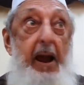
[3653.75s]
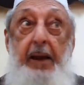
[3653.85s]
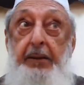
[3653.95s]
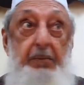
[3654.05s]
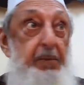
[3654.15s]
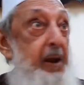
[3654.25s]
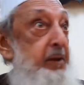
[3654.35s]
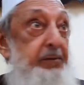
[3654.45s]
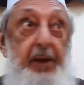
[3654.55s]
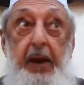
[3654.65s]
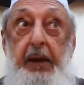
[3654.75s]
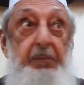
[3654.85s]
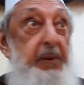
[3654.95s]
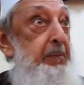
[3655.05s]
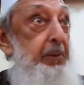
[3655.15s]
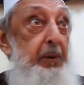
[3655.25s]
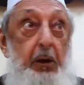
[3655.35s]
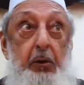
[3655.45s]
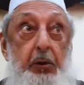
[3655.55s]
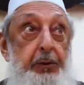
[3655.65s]
And the Pakistani people
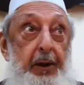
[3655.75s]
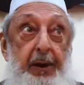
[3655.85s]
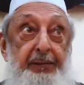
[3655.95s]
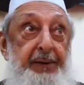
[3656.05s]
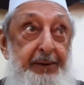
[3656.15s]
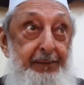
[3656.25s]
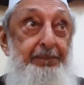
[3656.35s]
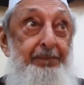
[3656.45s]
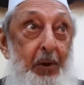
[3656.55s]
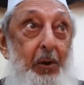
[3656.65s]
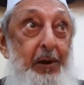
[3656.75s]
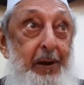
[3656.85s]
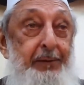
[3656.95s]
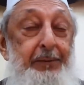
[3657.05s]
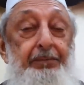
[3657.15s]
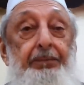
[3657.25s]
are going to love it. Oh, yes.